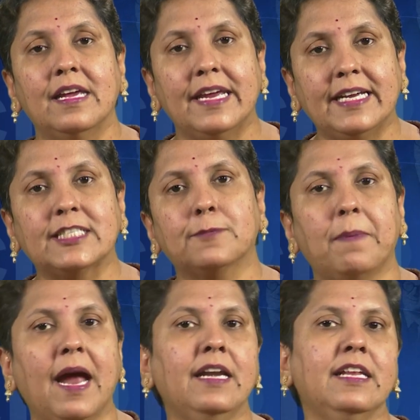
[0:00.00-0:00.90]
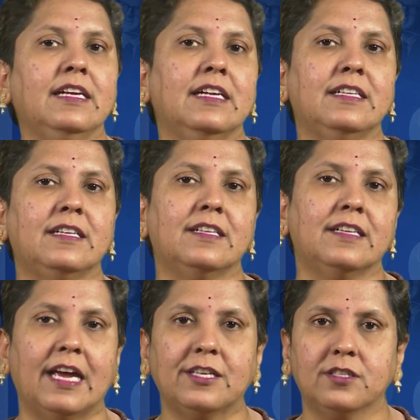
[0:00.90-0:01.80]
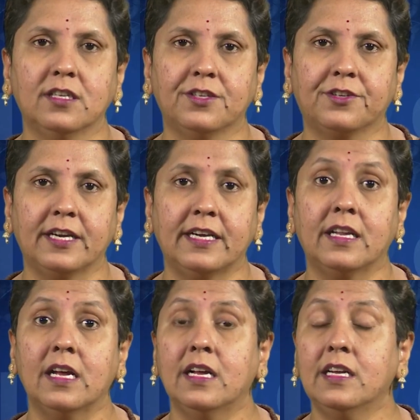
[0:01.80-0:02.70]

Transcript: expanding international trade